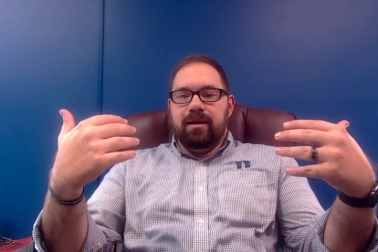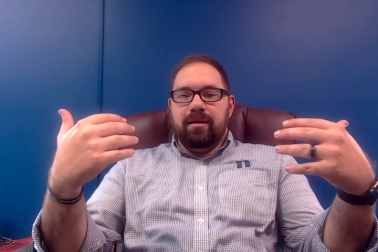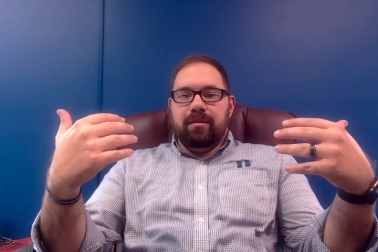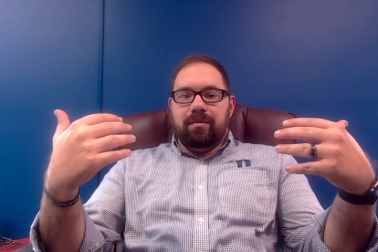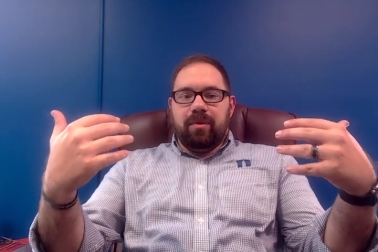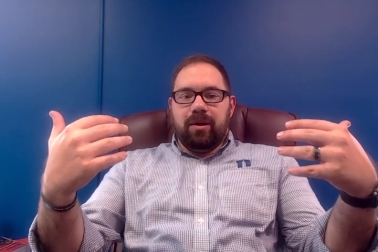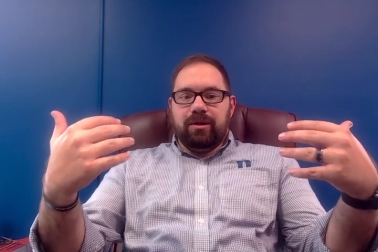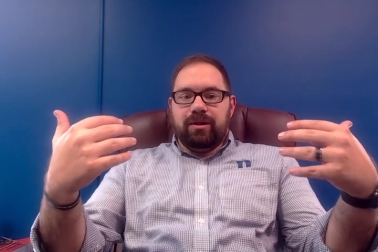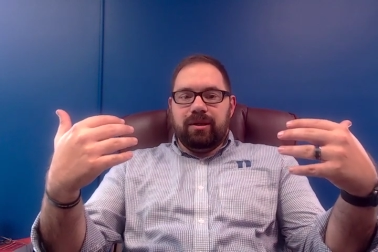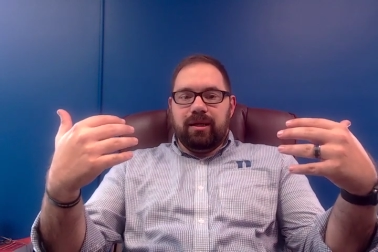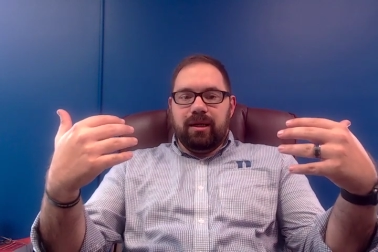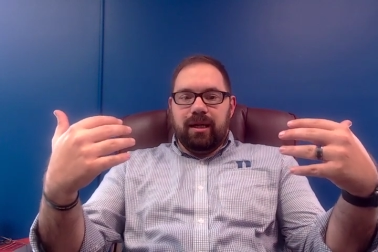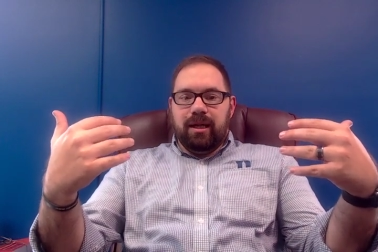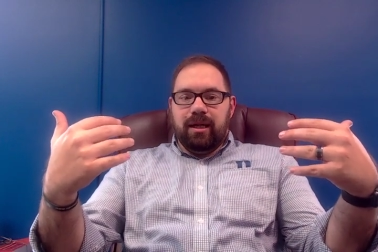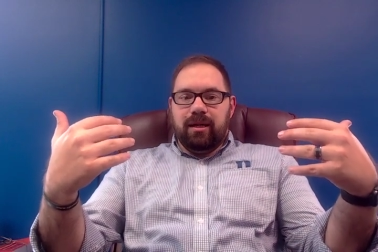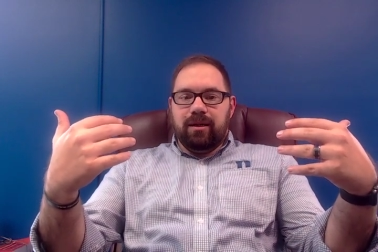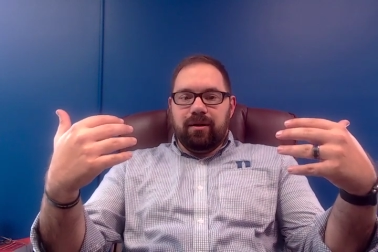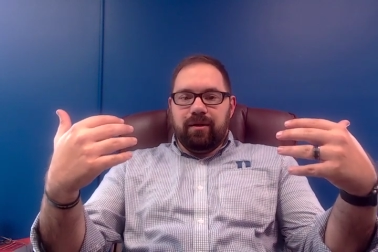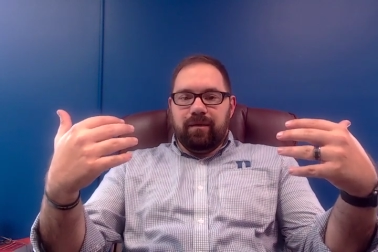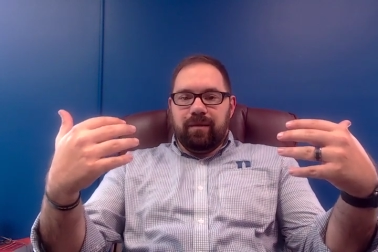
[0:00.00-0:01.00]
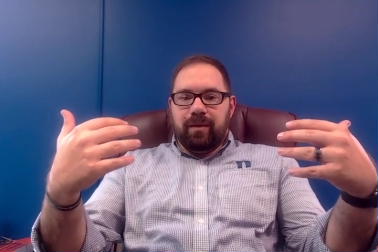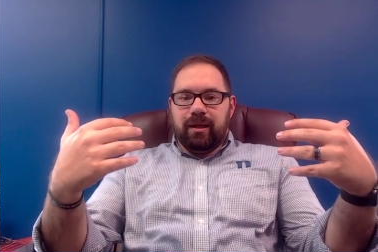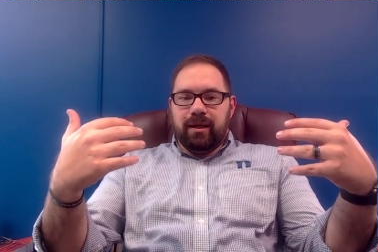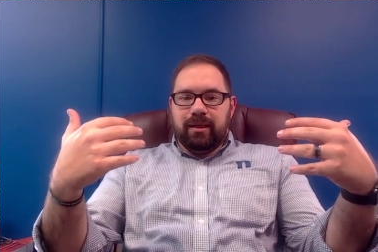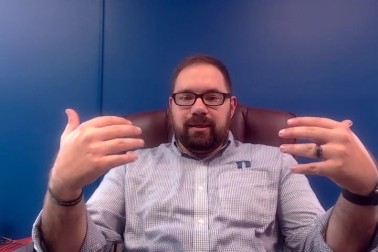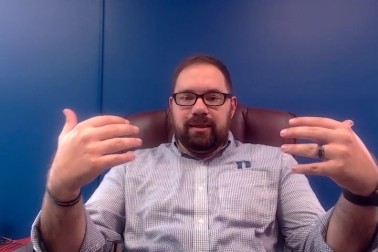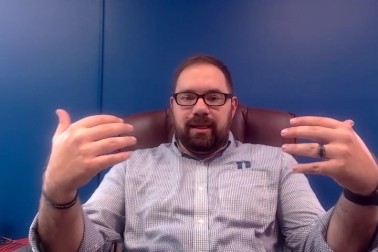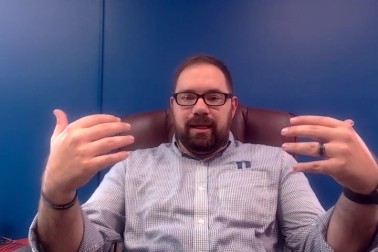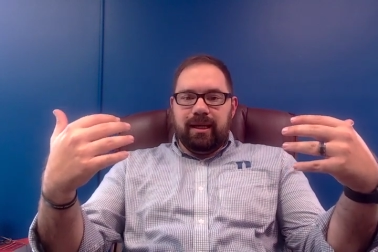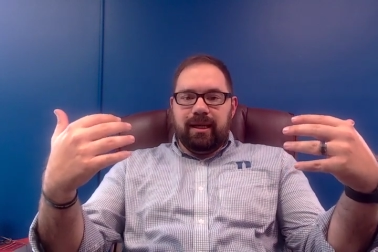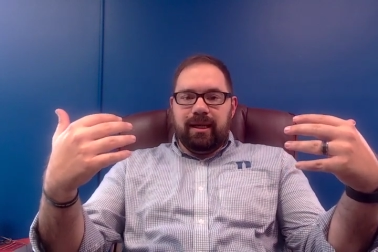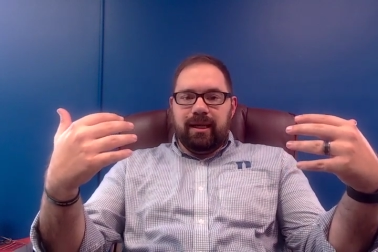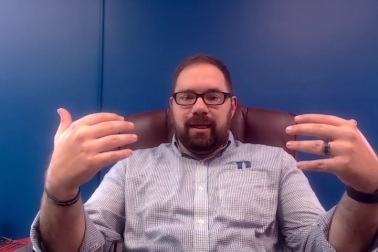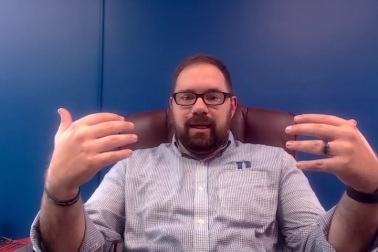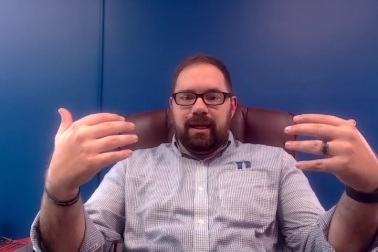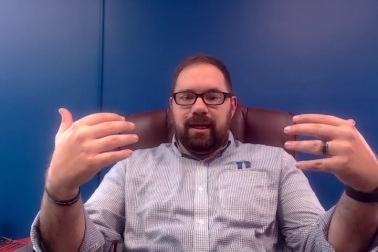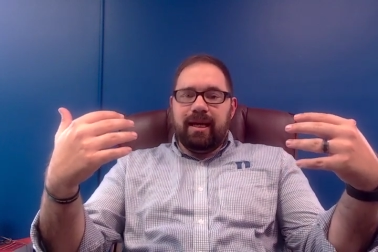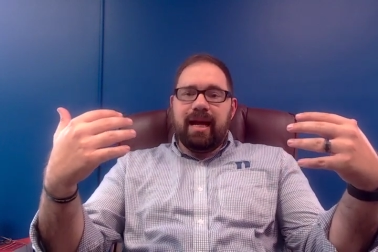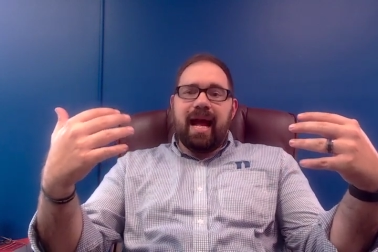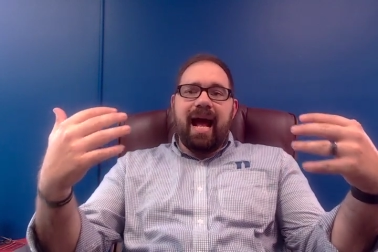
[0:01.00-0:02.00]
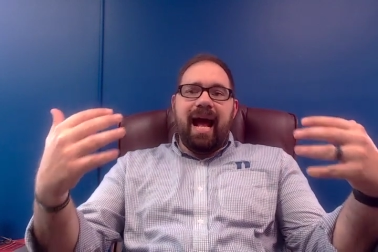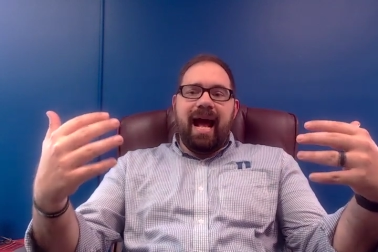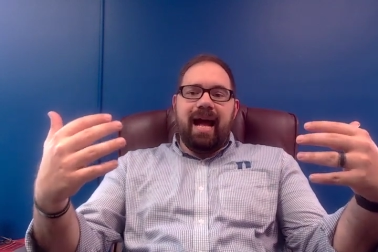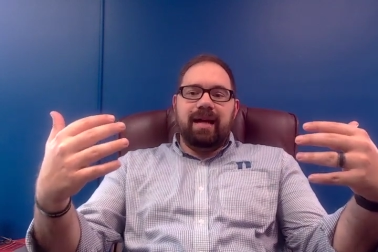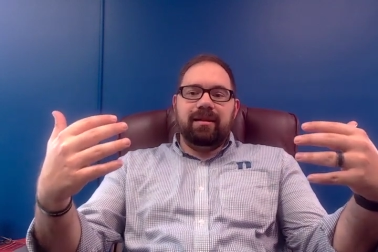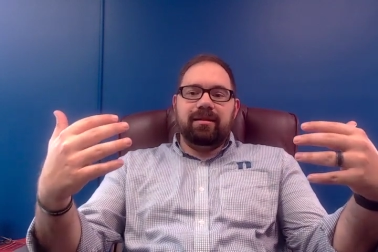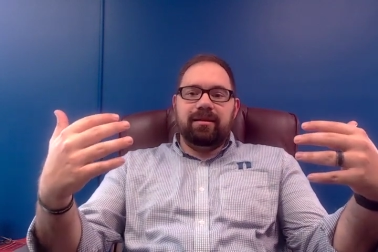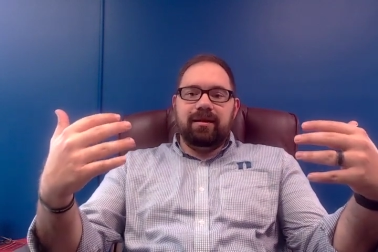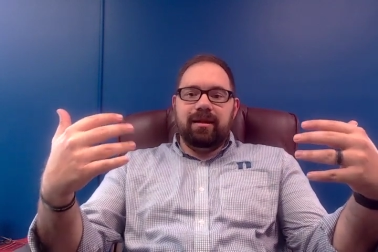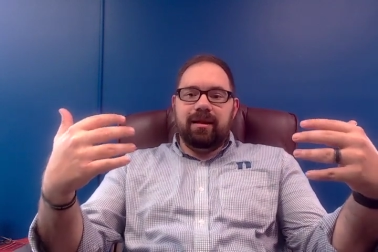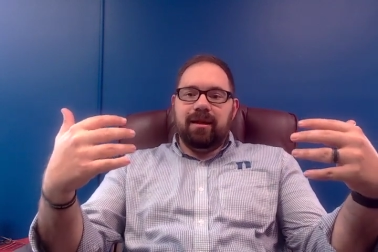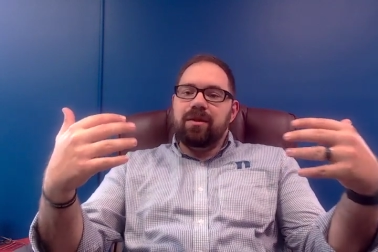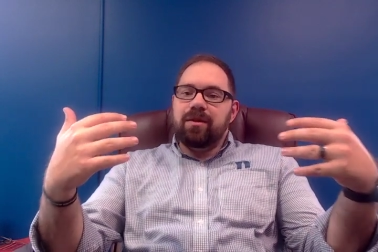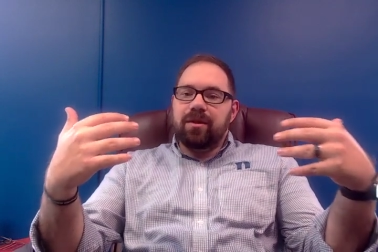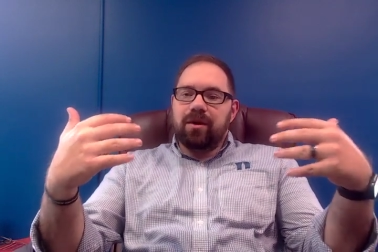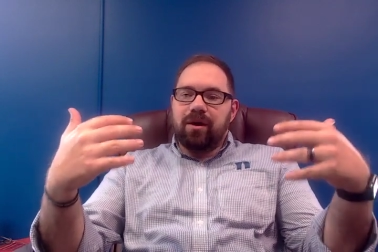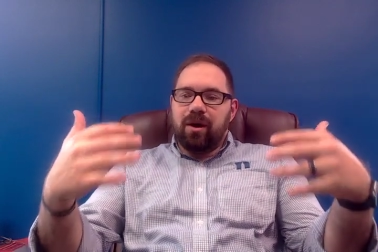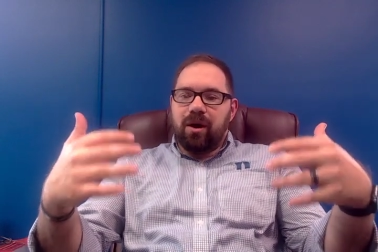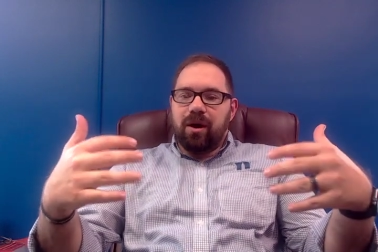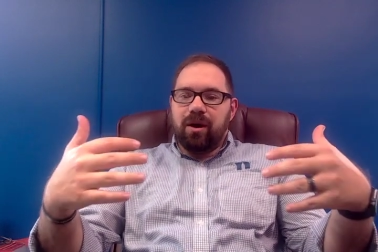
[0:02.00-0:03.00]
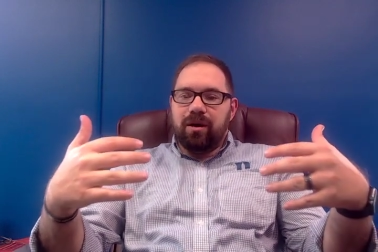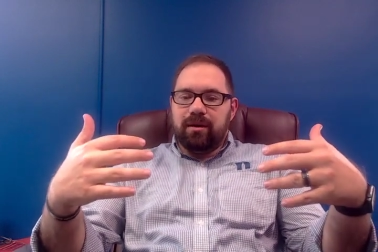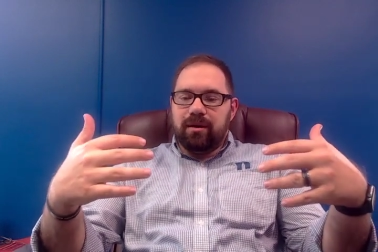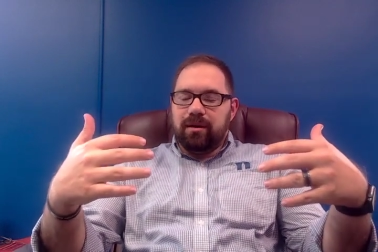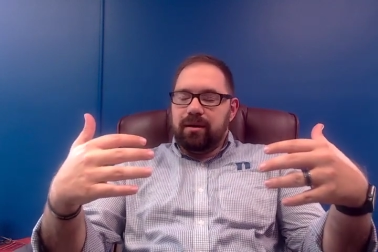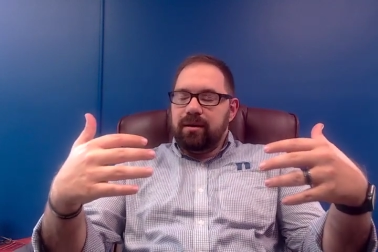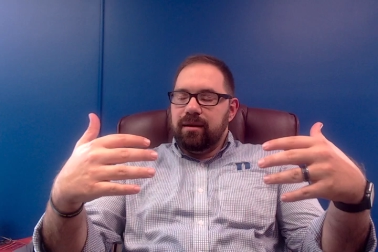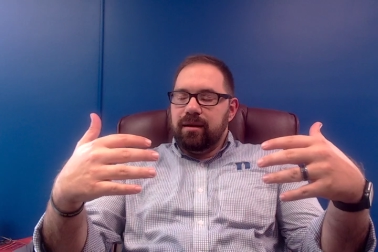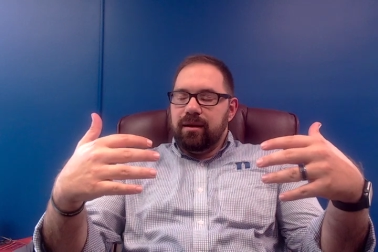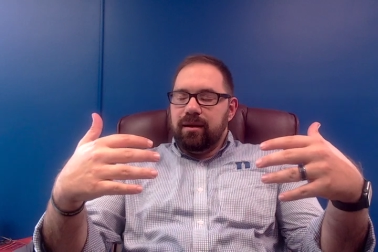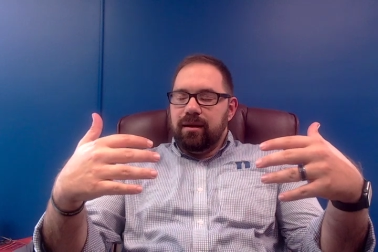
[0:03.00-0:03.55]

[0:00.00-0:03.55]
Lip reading: person either because he asked in the garden,